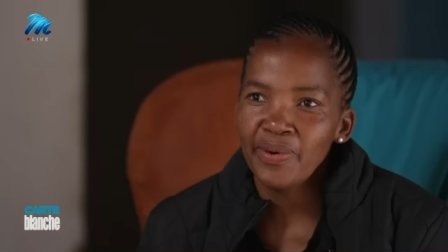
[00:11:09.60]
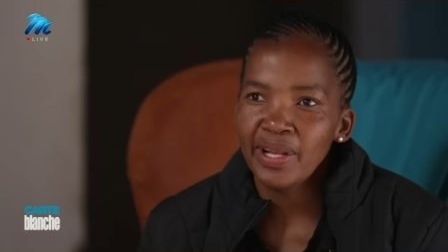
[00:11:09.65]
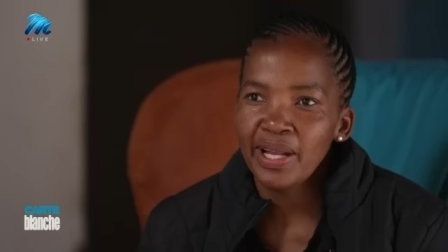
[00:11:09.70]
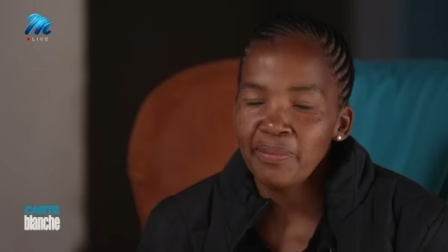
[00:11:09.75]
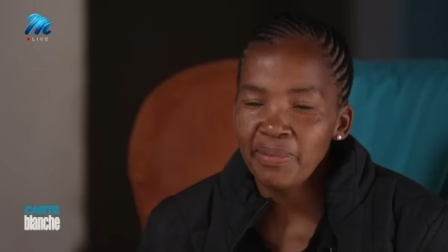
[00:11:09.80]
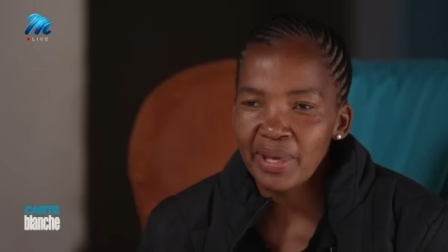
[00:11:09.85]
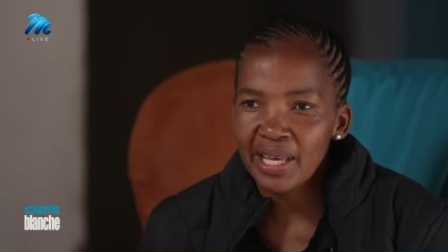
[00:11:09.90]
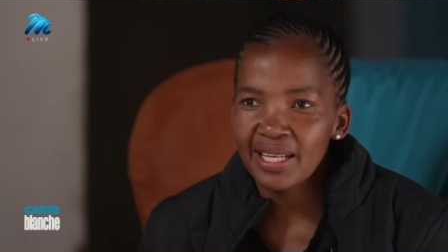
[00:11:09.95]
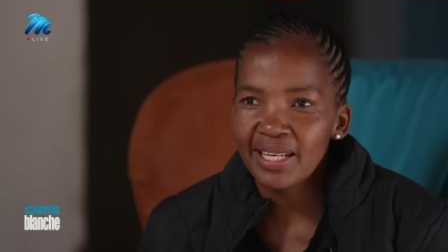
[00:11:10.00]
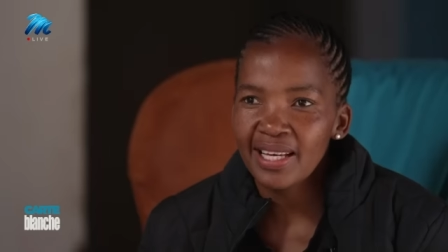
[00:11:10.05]
when
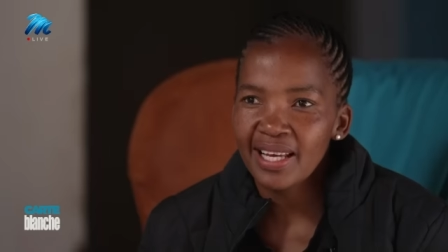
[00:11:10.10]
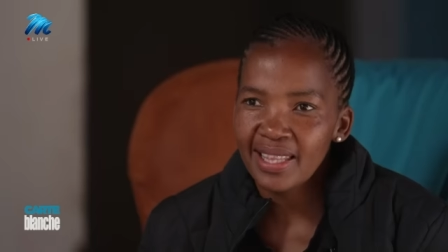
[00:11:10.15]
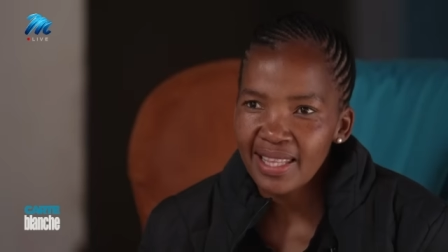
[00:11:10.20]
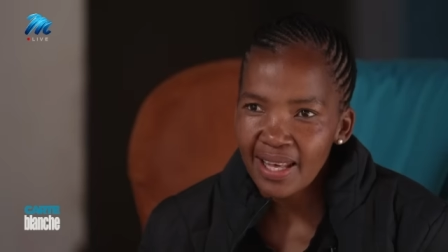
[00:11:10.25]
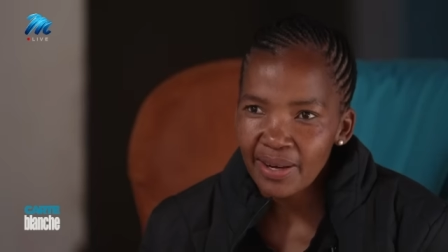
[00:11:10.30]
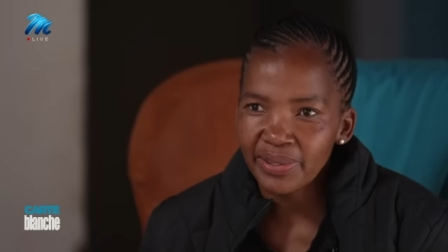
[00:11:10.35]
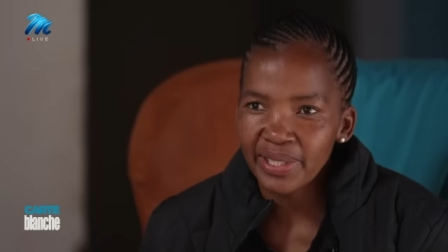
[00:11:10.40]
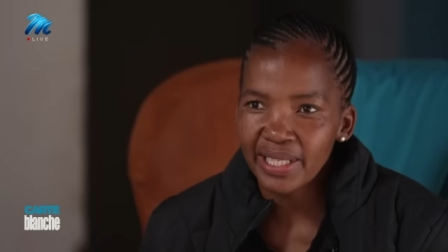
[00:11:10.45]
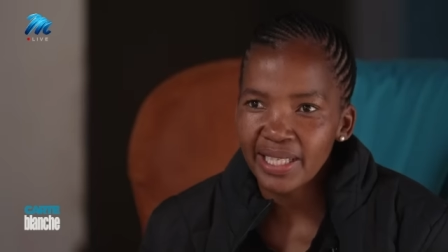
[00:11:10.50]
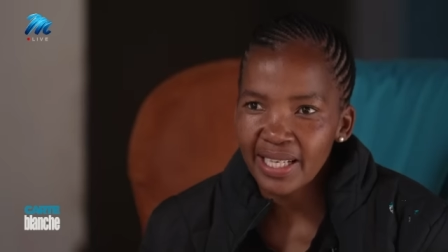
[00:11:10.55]
I'm getting a
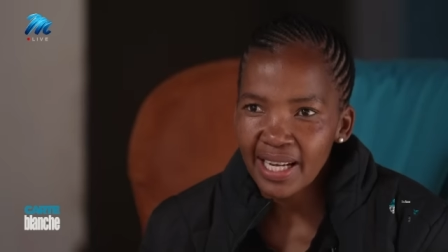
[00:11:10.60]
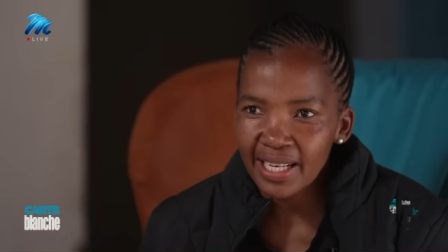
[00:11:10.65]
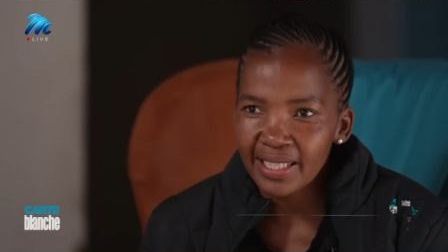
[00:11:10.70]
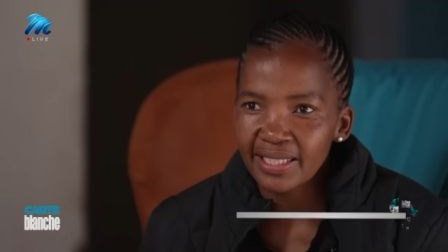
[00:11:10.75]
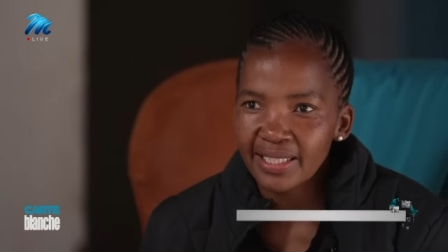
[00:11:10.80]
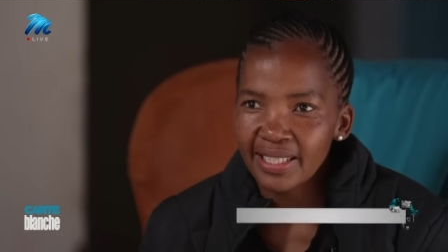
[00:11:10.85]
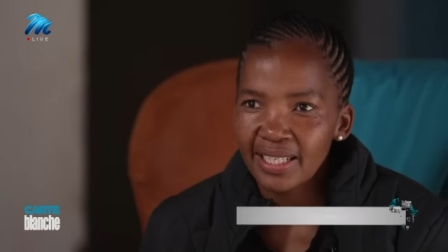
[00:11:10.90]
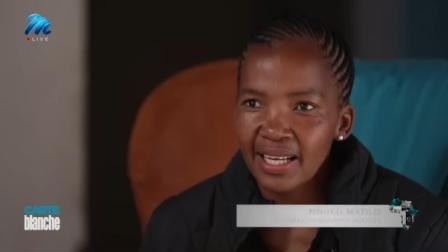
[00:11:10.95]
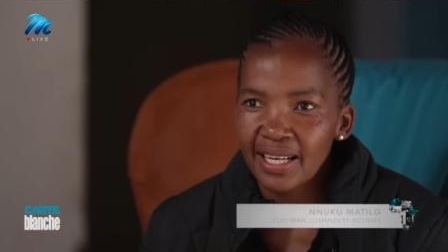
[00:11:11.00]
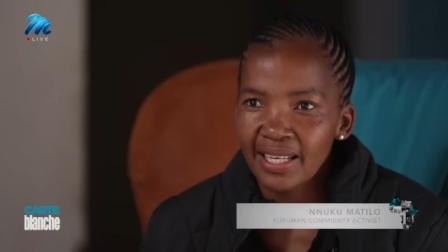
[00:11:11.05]
thousand
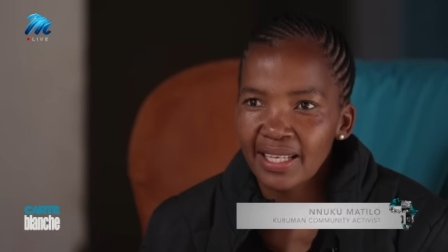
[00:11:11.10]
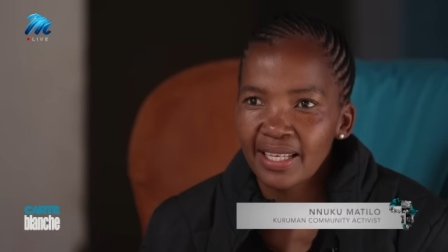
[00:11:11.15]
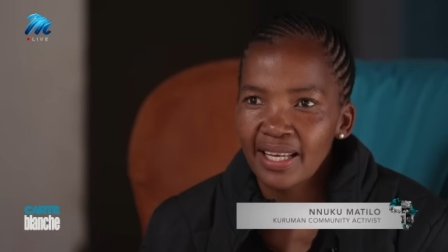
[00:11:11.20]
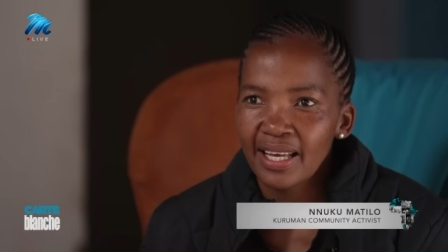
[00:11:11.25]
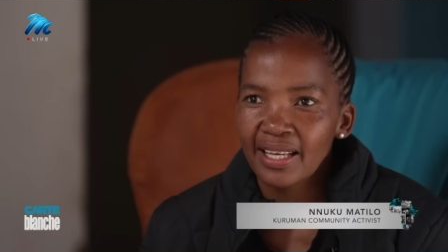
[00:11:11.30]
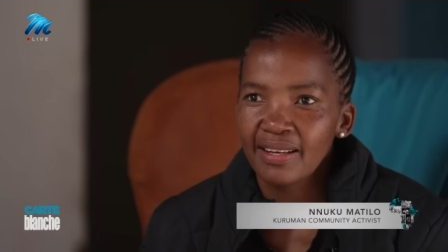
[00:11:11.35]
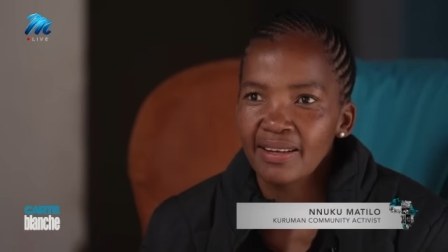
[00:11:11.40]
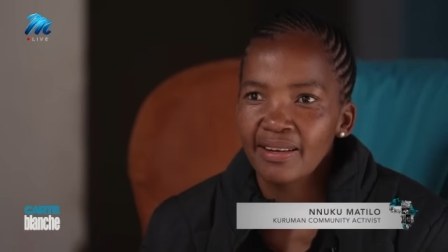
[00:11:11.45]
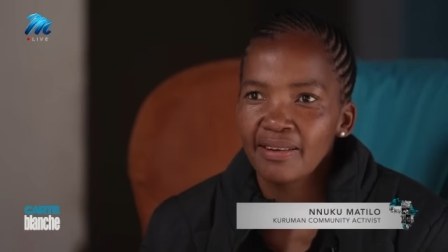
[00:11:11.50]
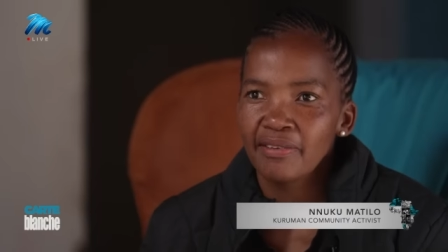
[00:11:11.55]
rand
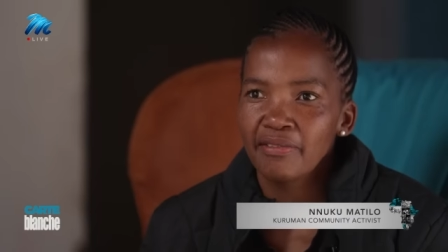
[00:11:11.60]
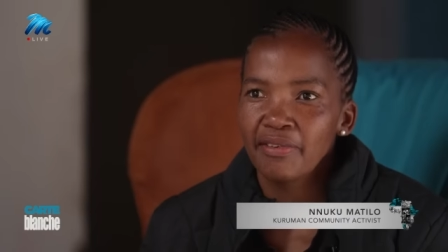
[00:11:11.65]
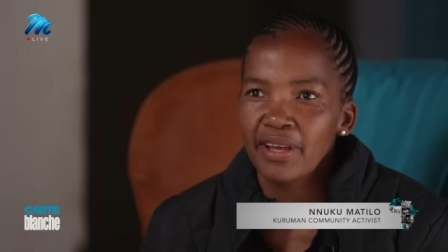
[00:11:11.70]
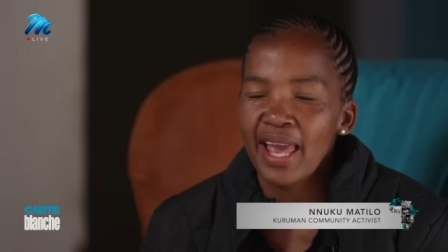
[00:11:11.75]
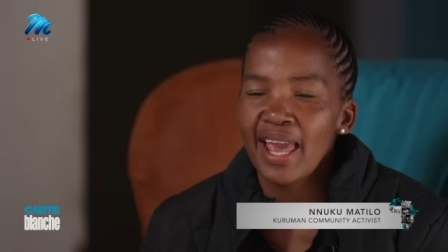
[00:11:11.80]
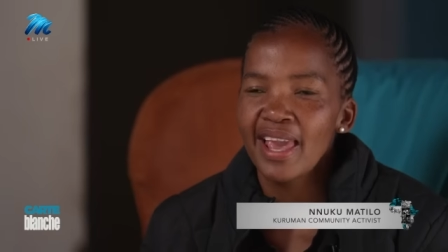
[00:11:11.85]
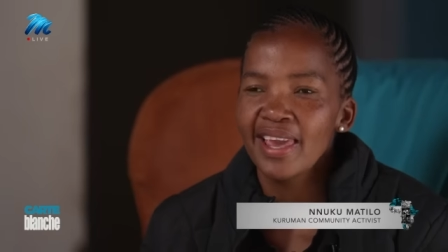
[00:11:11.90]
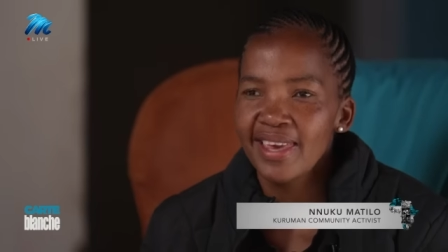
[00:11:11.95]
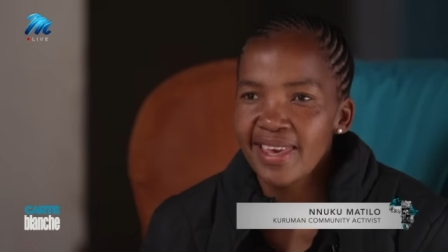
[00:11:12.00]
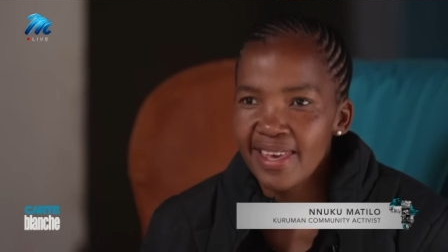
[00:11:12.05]

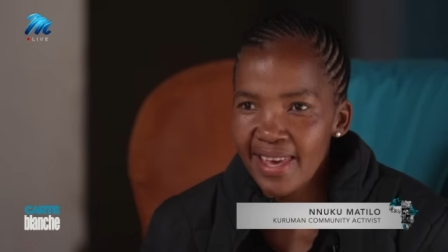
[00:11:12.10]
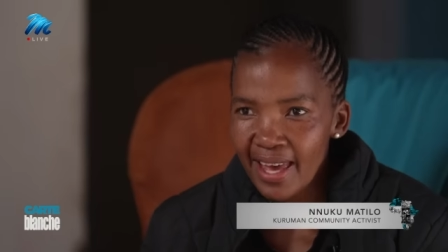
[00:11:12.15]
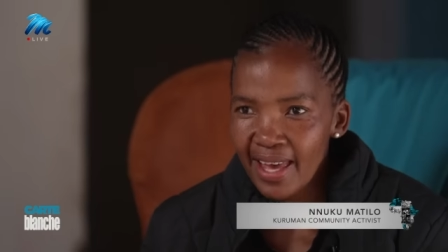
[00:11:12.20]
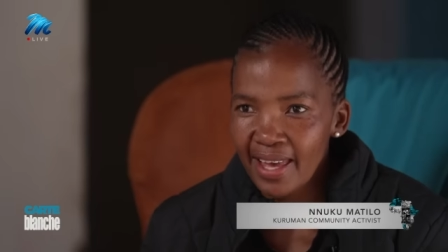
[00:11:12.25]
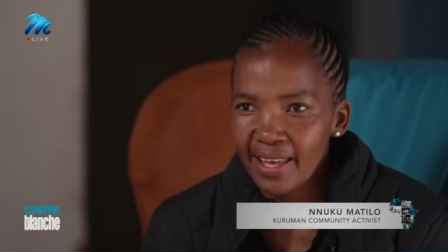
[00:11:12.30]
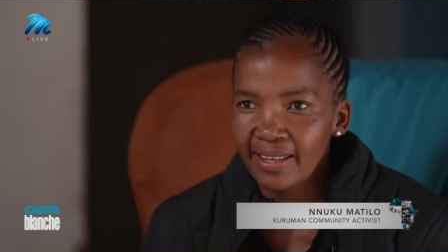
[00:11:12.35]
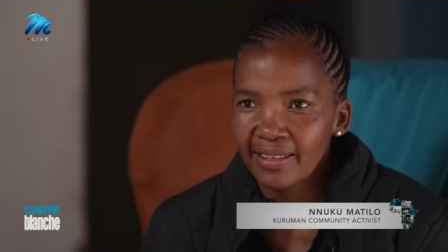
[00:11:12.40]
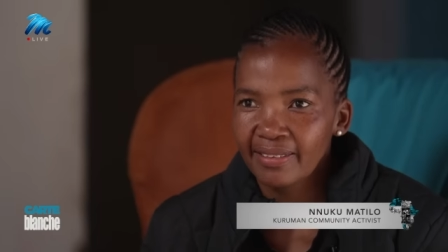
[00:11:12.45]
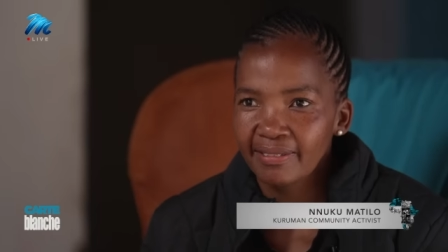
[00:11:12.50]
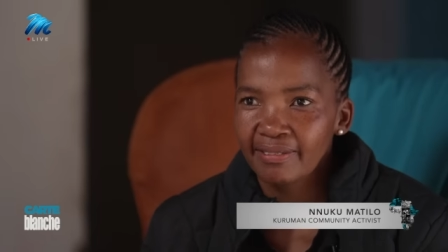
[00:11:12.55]
a year,